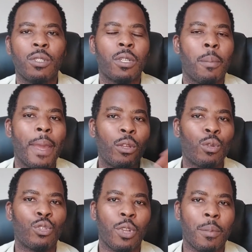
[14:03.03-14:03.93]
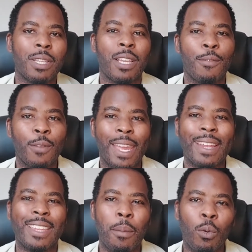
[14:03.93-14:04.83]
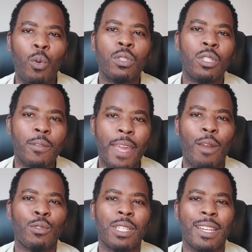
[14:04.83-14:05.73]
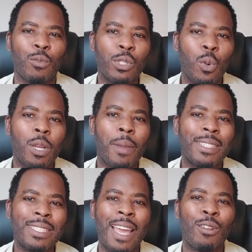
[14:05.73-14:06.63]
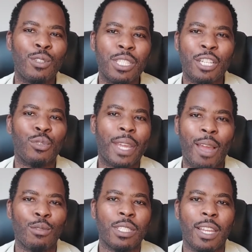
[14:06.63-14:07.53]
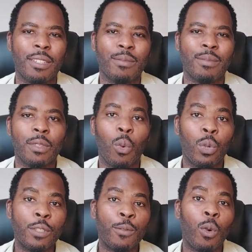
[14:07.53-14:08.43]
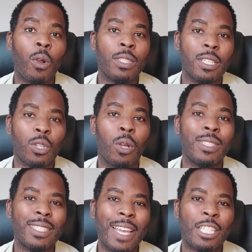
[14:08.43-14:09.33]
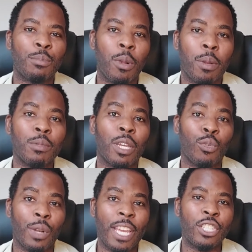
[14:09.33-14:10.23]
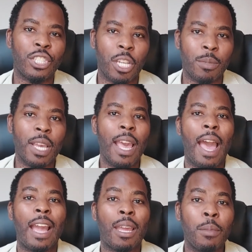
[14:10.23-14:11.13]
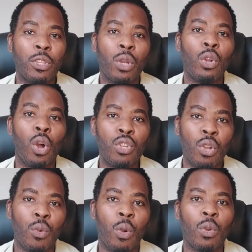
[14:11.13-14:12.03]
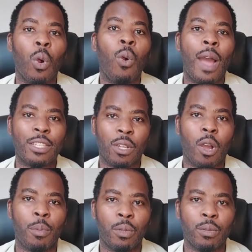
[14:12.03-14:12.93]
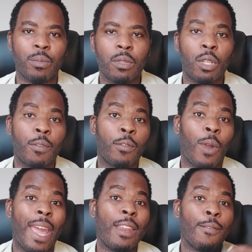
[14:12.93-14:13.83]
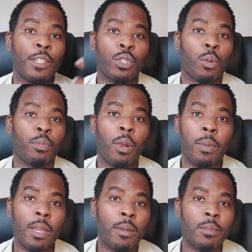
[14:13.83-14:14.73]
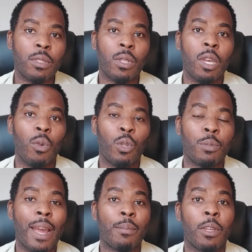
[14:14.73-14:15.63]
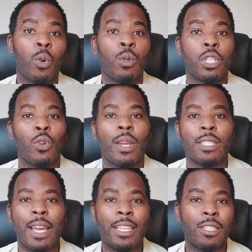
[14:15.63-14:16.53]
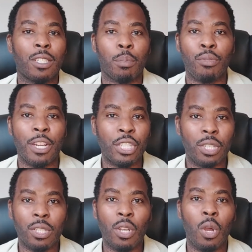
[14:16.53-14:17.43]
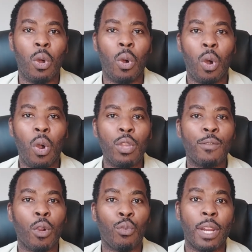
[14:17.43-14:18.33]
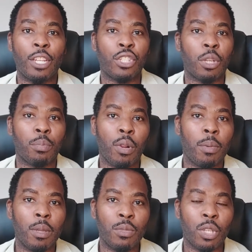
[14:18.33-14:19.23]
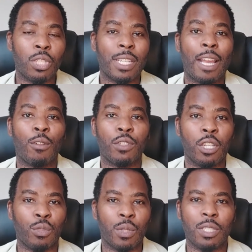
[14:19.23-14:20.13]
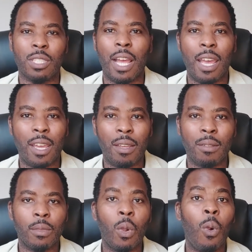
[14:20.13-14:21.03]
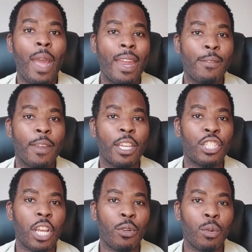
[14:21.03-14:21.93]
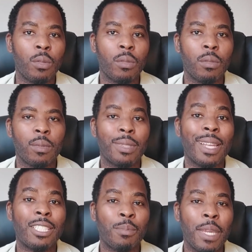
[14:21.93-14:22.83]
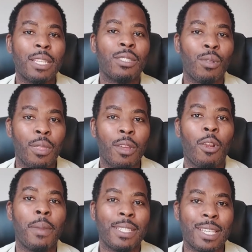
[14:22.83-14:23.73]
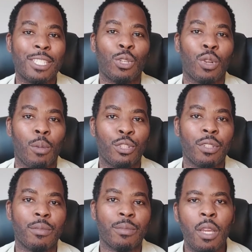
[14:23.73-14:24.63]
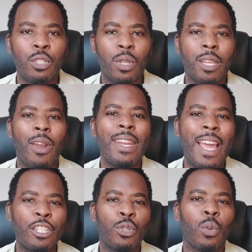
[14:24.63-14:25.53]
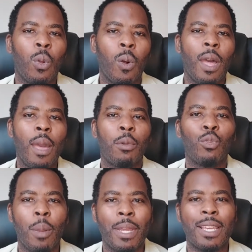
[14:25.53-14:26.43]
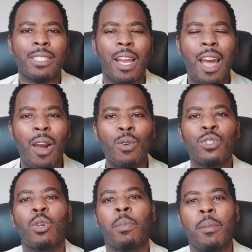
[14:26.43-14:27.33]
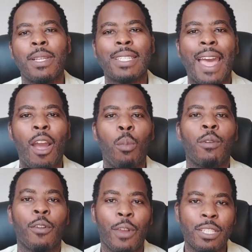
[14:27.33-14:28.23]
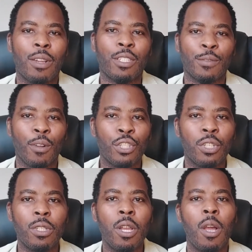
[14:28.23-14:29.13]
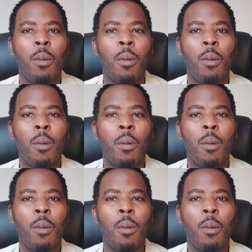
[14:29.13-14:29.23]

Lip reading: on the medical treatments and forget the importance of counselling. We're talking about psychosexual counselling, which focuses on sex problems and relationships, and can be done on your own or as a couple. So if you've got any physical problems which might be causing you anxiety and depression, or you've got relationship problems such as lack of sexual desire, or anything in general, then speaking to a therapist is a good option. So there are natural or herbal remedies or supplements that help with erectile dysfunction,